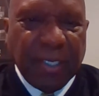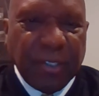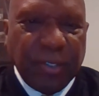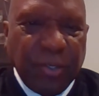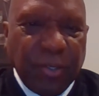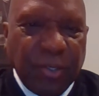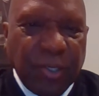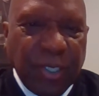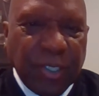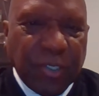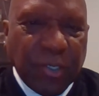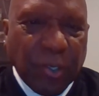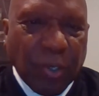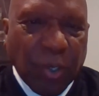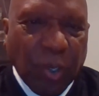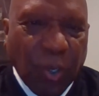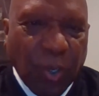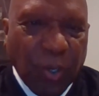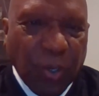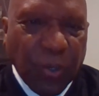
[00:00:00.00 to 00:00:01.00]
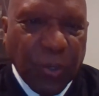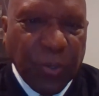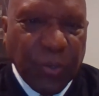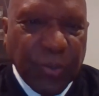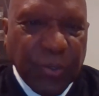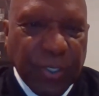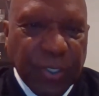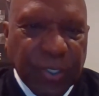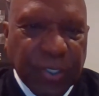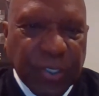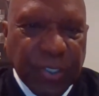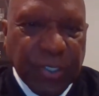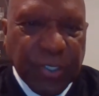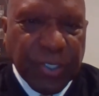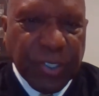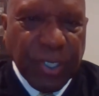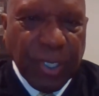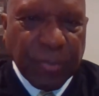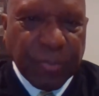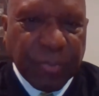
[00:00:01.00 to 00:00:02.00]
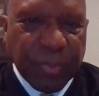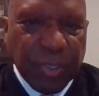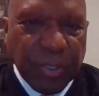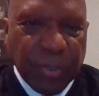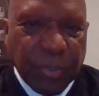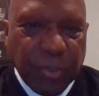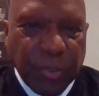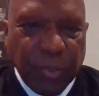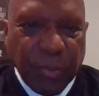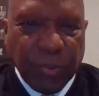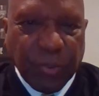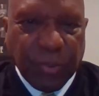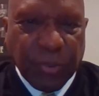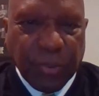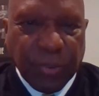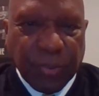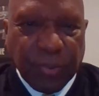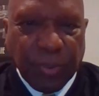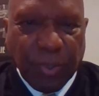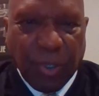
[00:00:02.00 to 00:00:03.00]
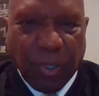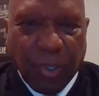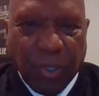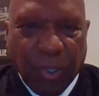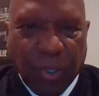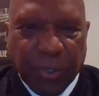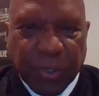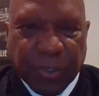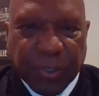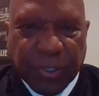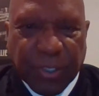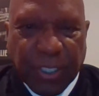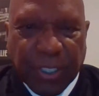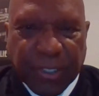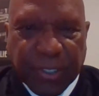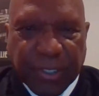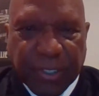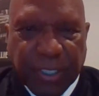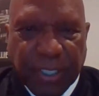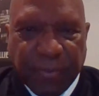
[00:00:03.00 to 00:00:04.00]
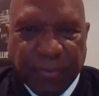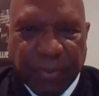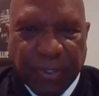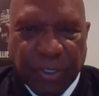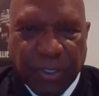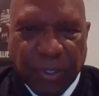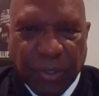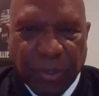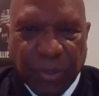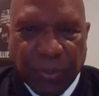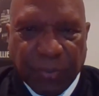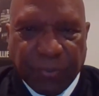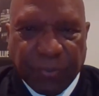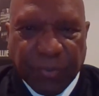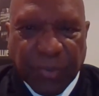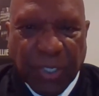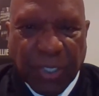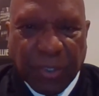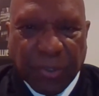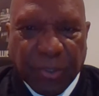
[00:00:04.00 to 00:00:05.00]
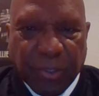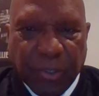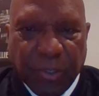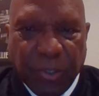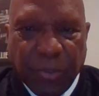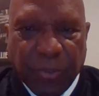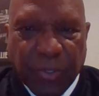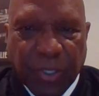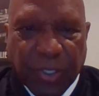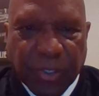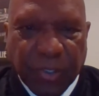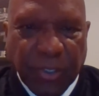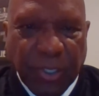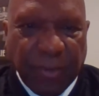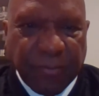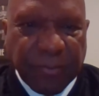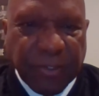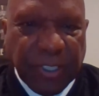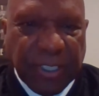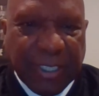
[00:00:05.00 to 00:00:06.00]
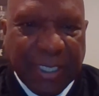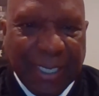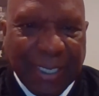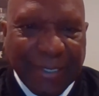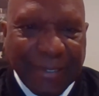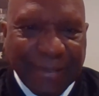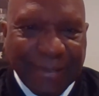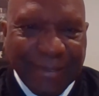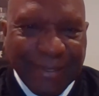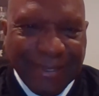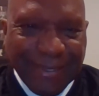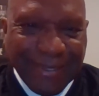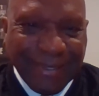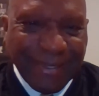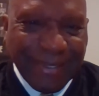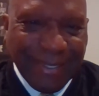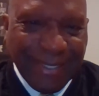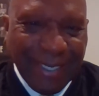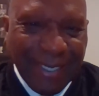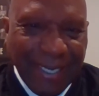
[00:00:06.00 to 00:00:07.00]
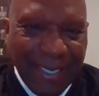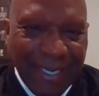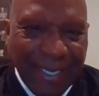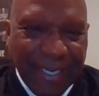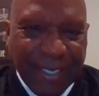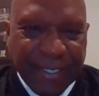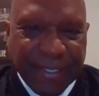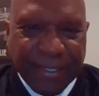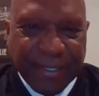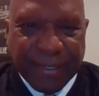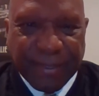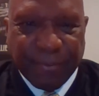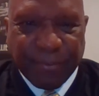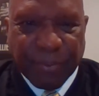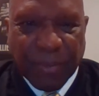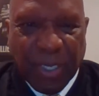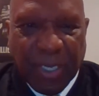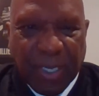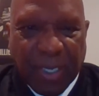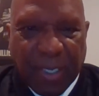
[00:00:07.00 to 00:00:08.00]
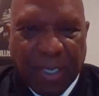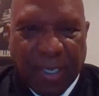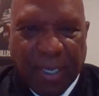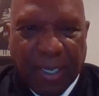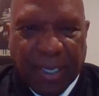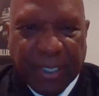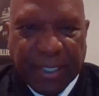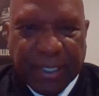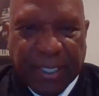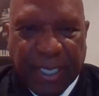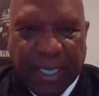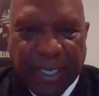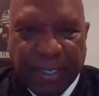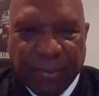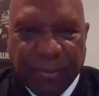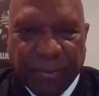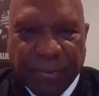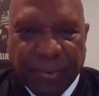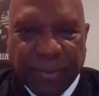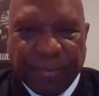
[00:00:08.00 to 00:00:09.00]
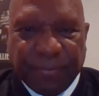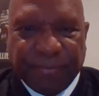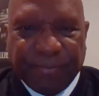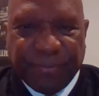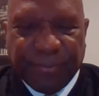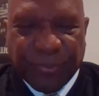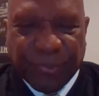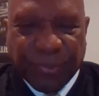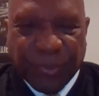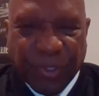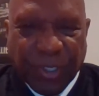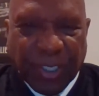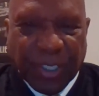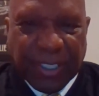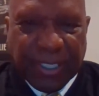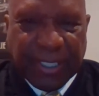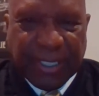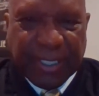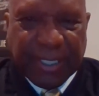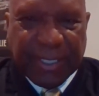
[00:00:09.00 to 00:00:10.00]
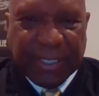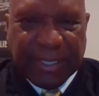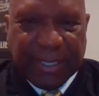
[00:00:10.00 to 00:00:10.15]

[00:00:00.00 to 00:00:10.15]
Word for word: you need to learn the substitute cause that's given you. To do this, you have to get it into your head. I can't really